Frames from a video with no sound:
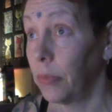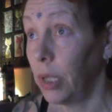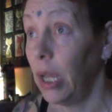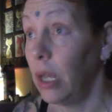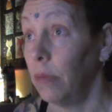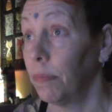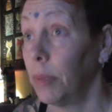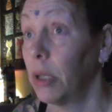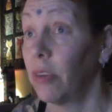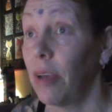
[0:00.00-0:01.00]
yeah
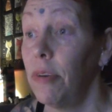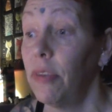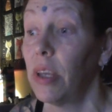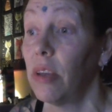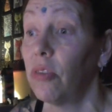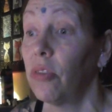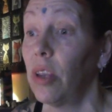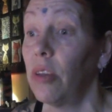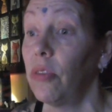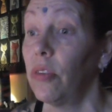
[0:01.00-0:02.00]
because everything
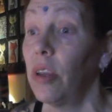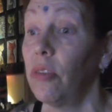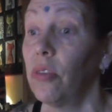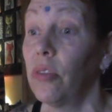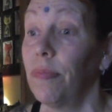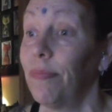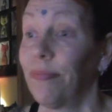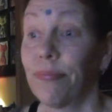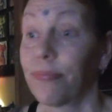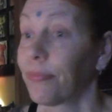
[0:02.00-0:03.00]
is is is
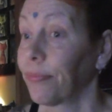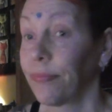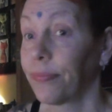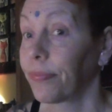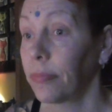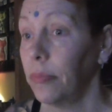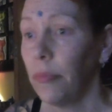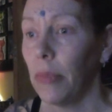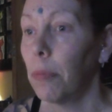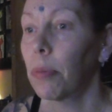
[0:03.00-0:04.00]

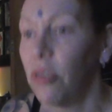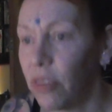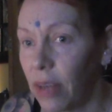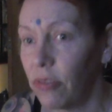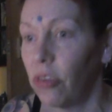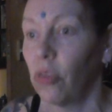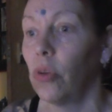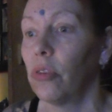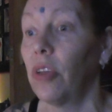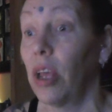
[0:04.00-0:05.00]
presented to
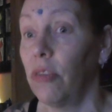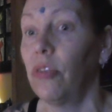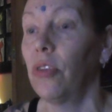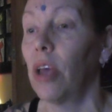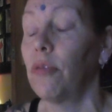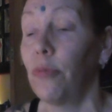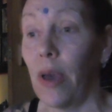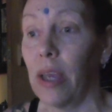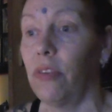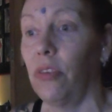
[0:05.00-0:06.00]
us as as
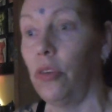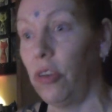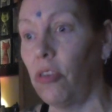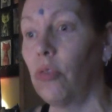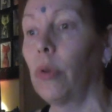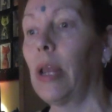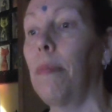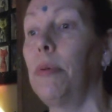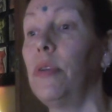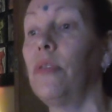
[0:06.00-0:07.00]
fact this is what
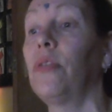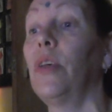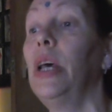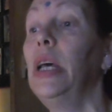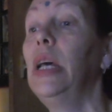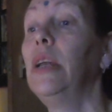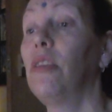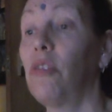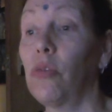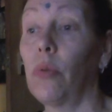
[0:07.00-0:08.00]
happens
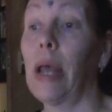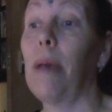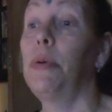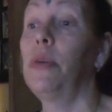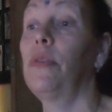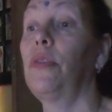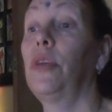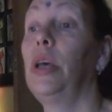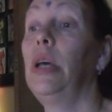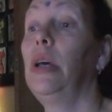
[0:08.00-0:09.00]
this is what
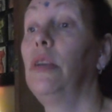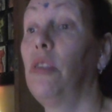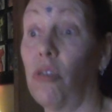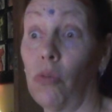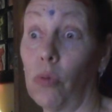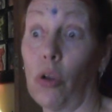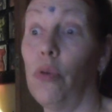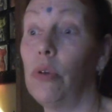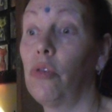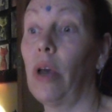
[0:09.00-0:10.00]
happened this is what's
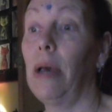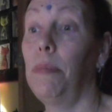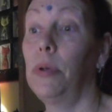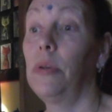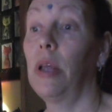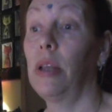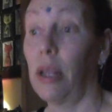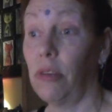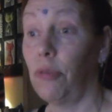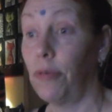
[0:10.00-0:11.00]
going to happen
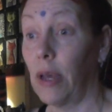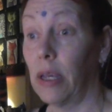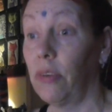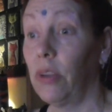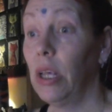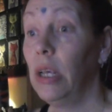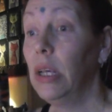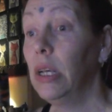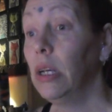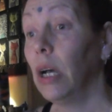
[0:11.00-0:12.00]
and that's a fact
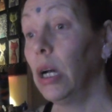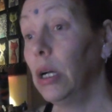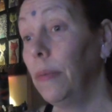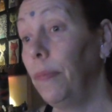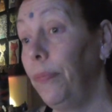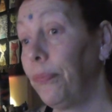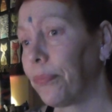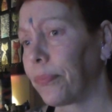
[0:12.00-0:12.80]
um,